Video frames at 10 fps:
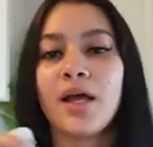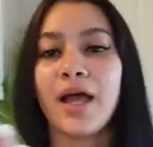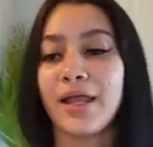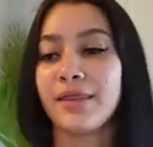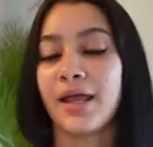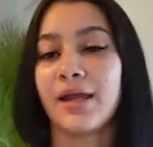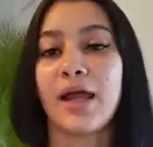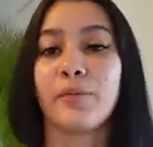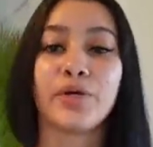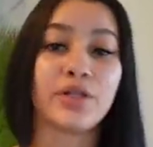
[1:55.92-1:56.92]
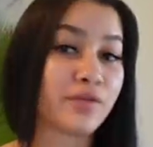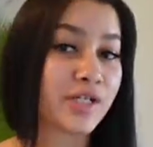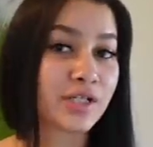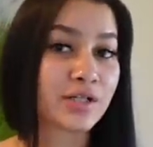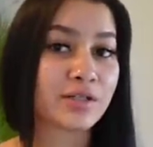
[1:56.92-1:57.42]
And then I put 3
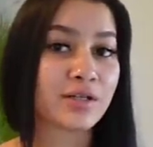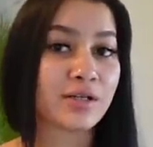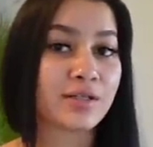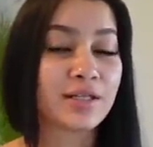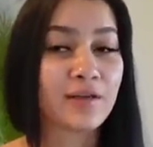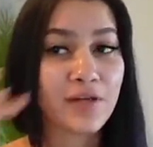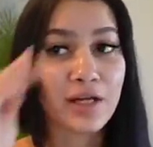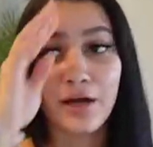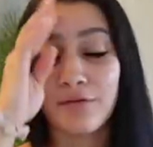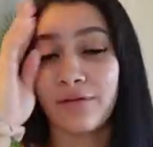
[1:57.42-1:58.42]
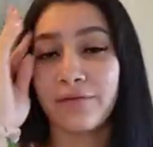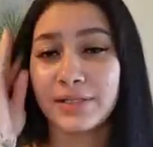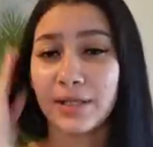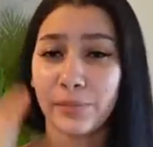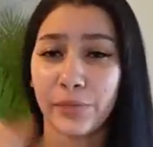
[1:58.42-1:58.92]
sugars of stevia, very
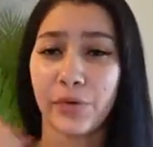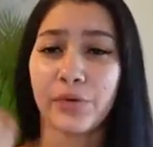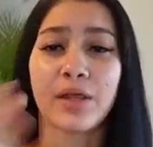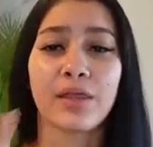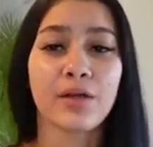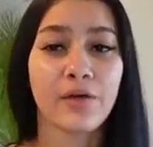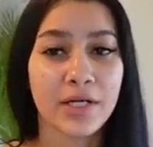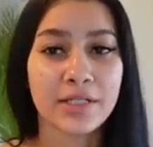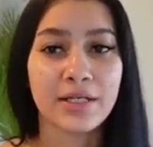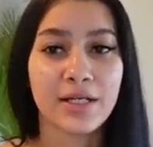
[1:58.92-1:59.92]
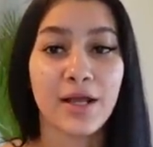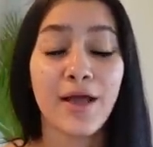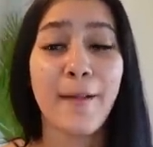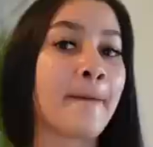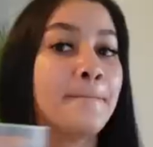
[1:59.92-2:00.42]
simple, nothing crazy.
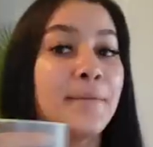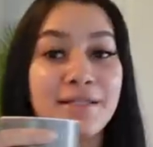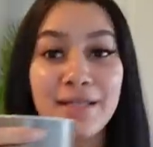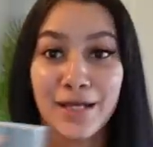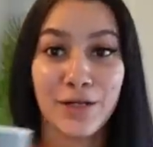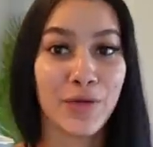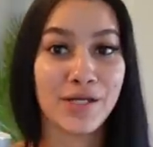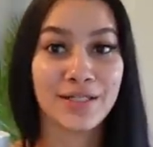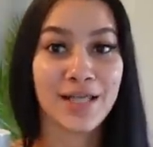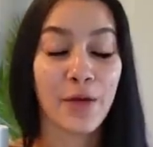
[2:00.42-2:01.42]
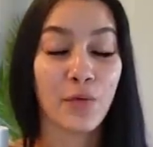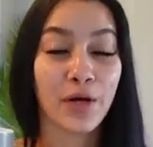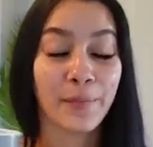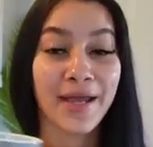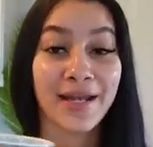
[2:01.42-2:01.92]
But anyways, I woke
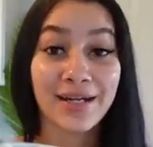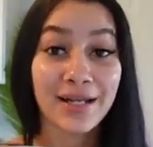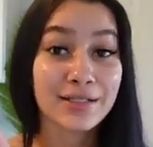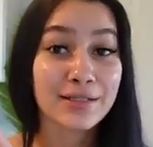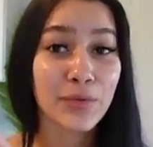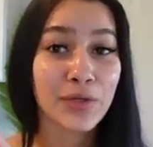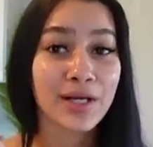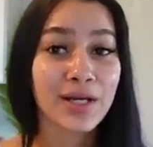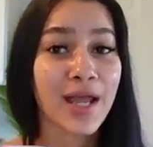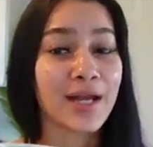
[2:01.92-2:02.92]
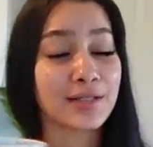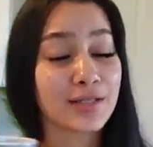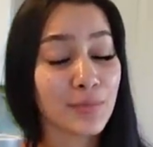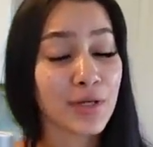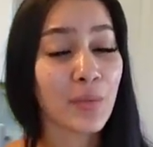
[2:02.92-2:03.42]
up at 8 o'clock this morning and it
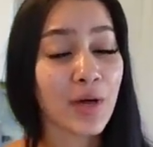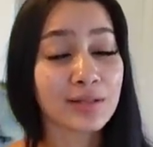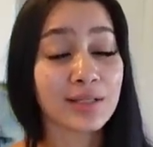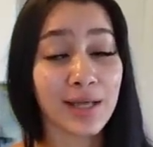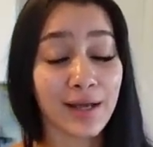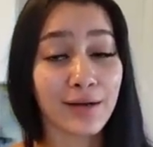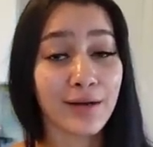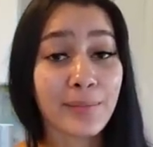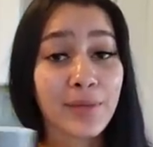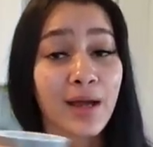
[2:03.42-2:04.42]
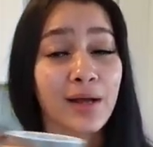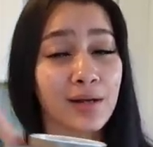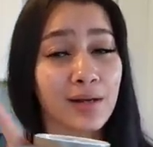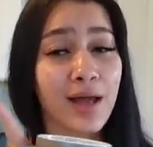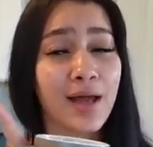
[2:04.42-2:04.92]
took me a while to get up, not
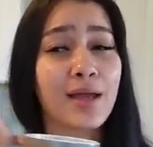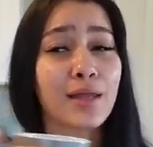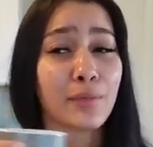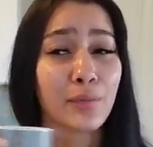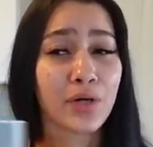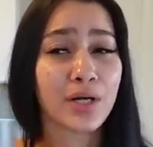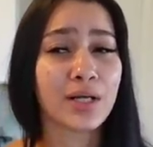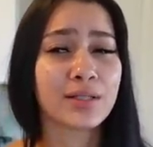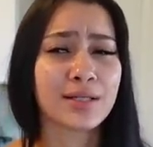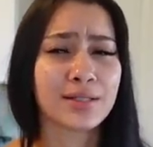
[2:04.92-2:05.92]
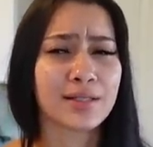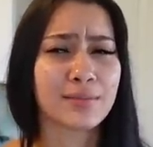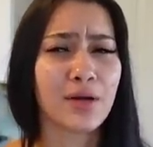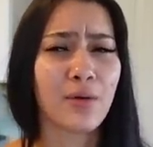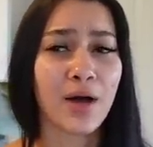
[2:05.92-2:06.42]
gonna lie. In the mornings, it takes
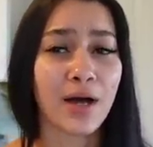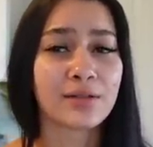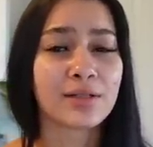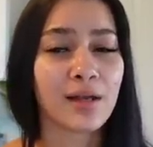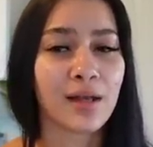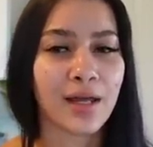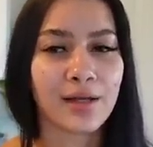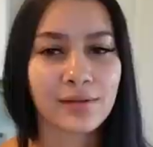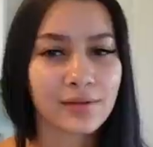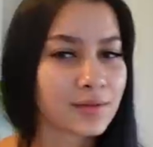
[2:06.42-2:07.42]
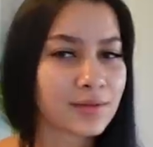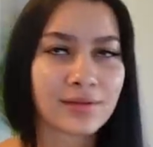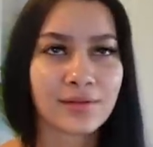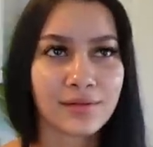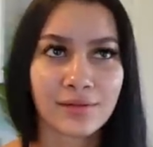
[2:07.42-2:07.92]
me a while to like
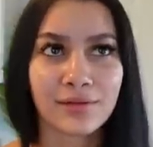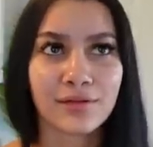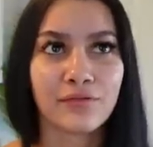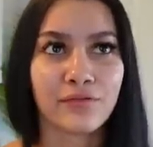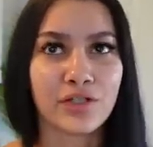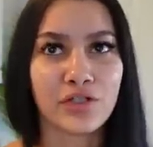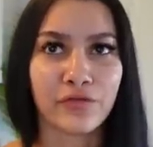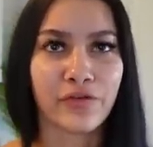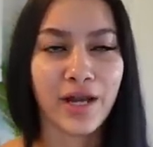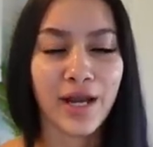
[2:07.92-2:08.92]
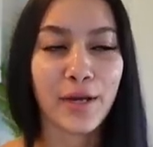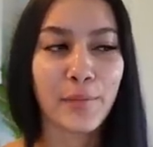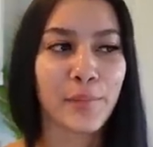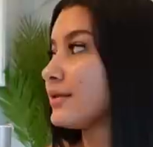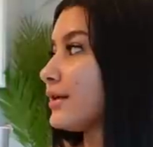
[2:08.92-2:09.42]

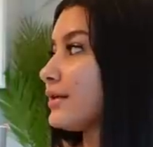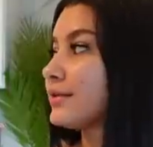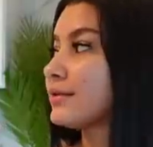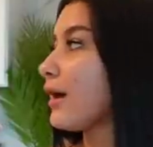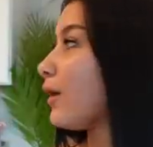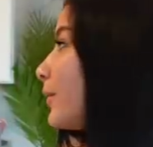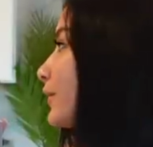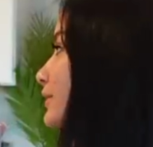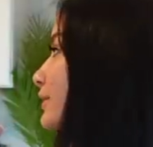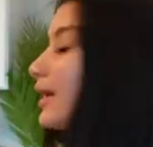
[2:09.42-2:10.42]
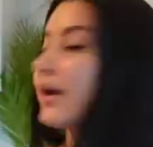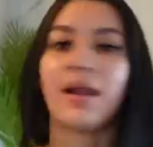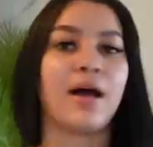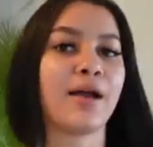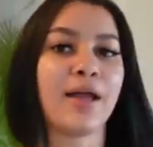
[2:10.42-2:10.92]
rejuvenate. It's almost 10
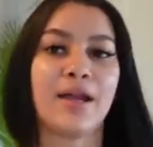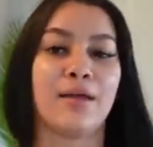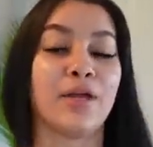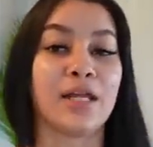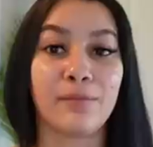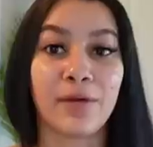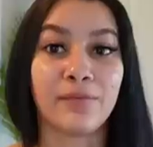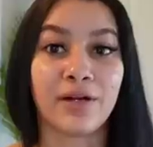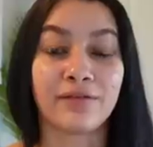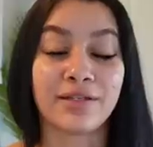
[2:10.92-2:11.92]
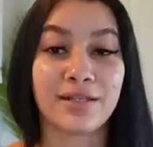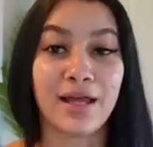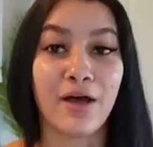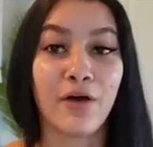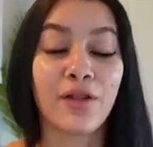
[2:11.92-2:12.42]
o'clock and I'm making my breakfast
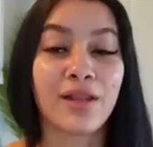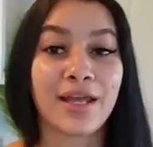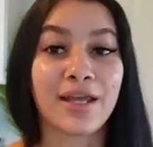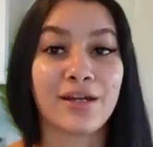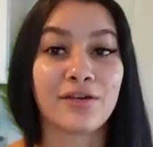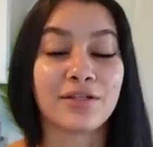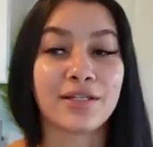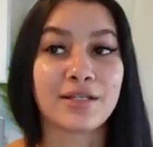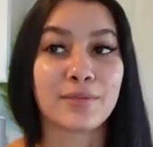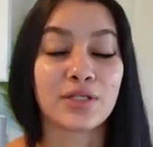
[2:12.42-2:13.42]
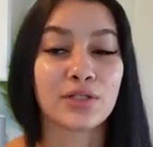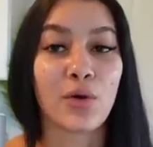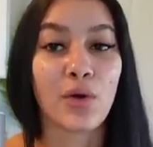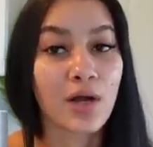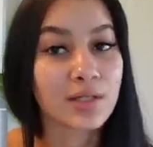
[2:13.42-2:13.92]
now. Like, it literally takes me
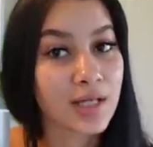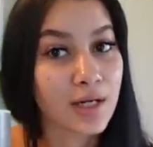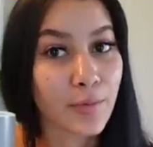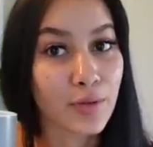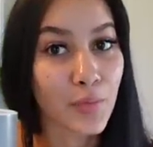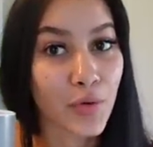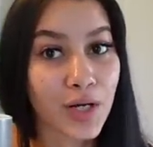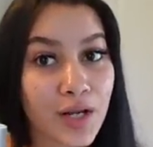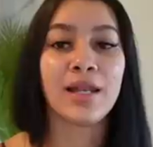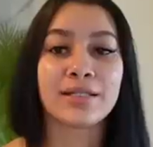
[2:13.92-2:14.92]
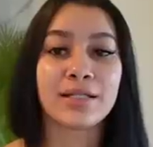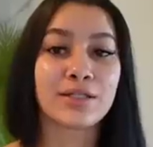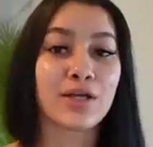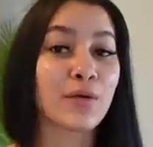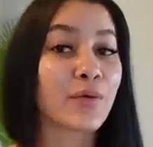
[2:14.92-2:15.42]
so long to get up in the morning. Let's get
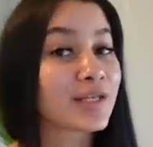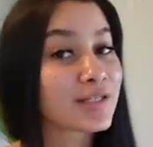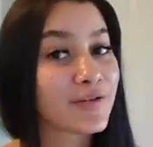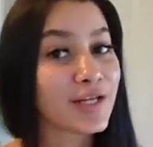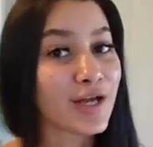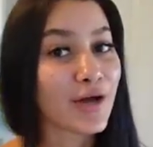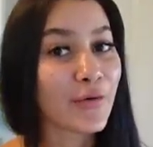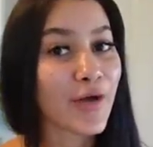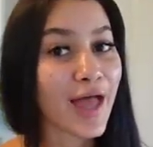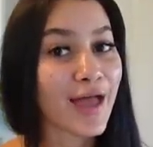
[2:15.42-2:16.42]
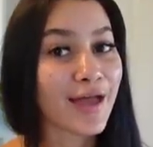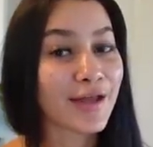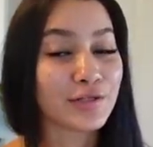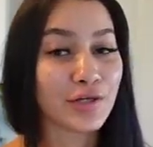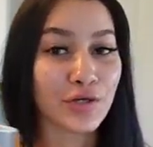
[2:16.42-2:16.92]
started with this video
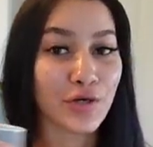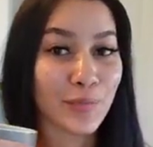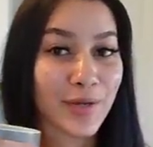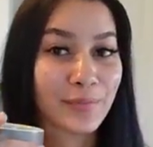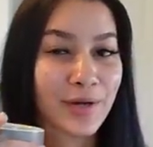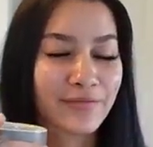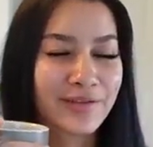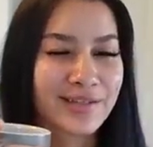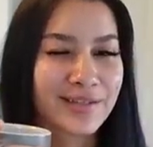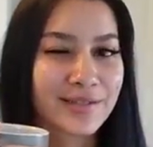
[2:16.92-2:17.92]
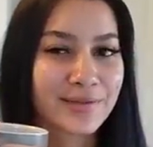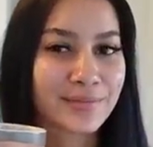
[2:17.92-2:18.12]
and go make breakfast.